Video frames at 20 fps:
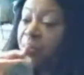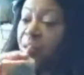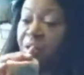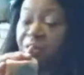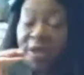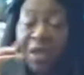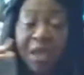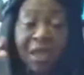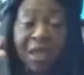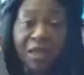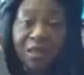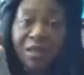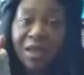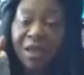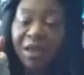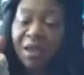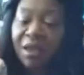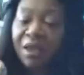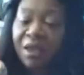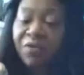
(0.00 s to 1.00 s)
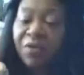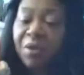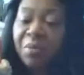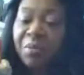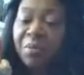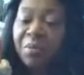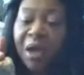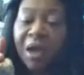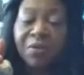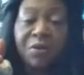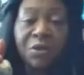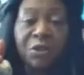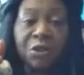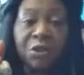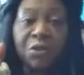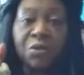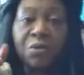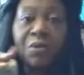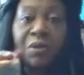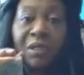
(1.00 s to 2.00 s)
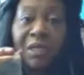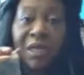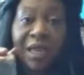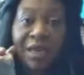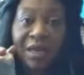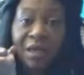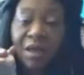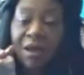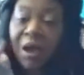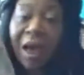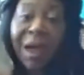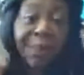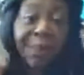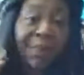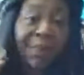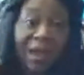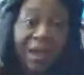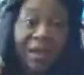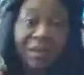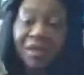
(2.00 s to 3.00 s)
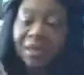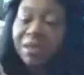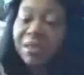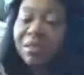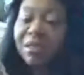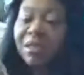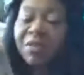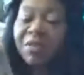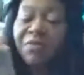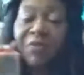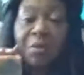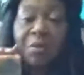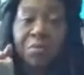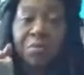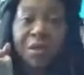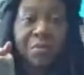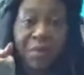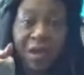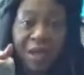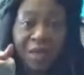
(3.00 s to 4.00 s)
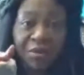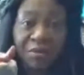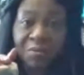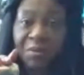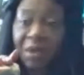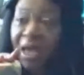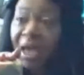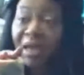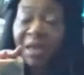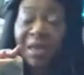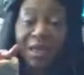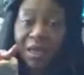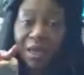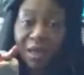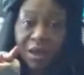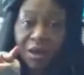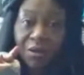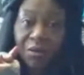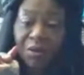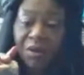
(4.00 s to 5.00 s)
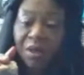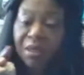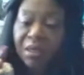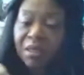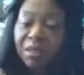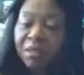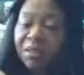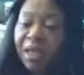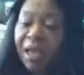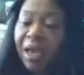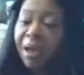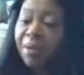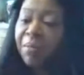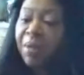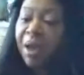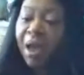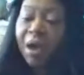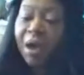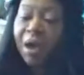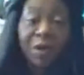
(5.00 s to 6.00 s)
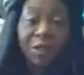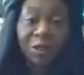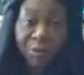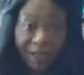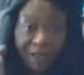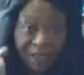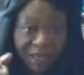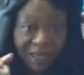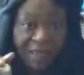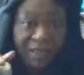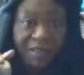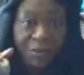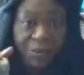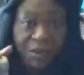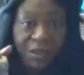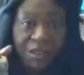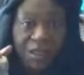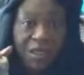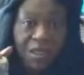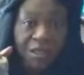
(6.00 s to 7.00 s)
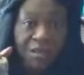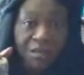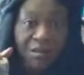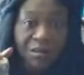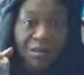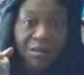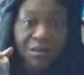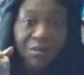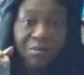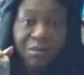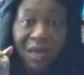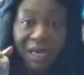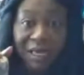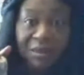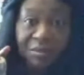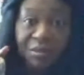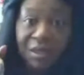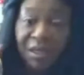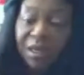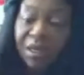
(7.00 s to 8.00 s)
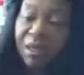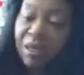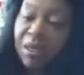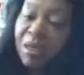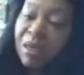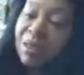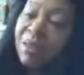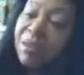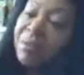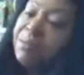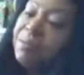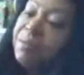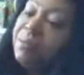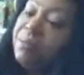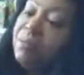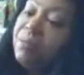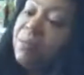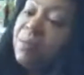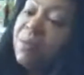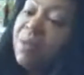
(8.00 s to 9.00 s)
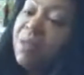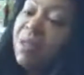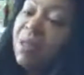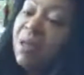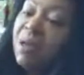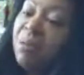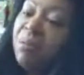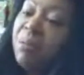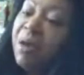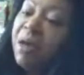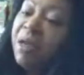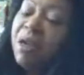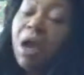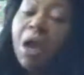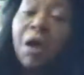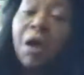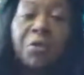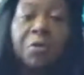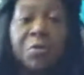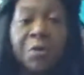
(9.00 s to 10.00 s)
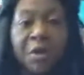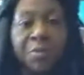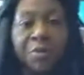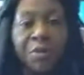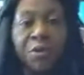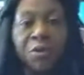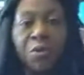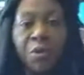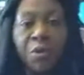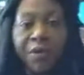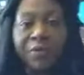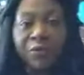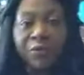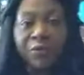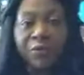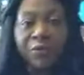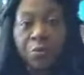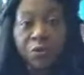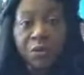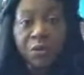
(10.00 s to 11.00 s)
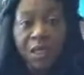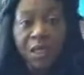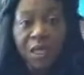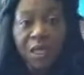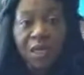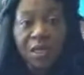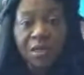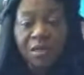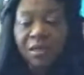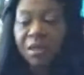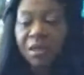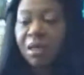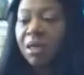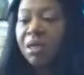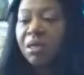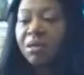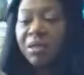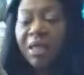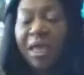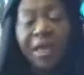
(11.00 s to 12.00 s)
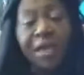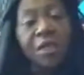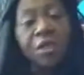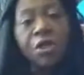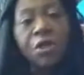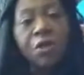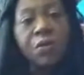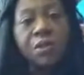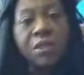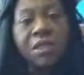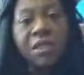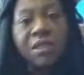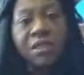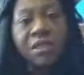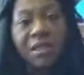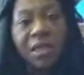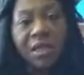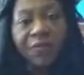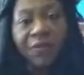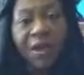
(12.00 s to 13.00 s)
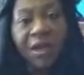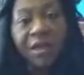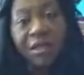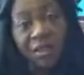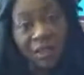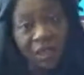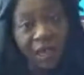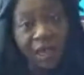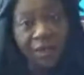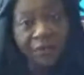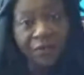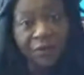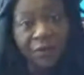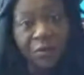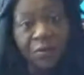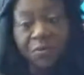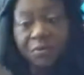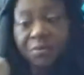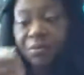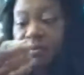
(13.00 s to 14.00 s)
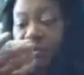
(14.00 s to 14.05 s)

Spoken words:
With anything, if it bothers you, let it go. I made this, and if it bothered me, I let it go. Now, I wash my hands with it, possibly. But other people who have normal skin, they can use this, and they find it delightful.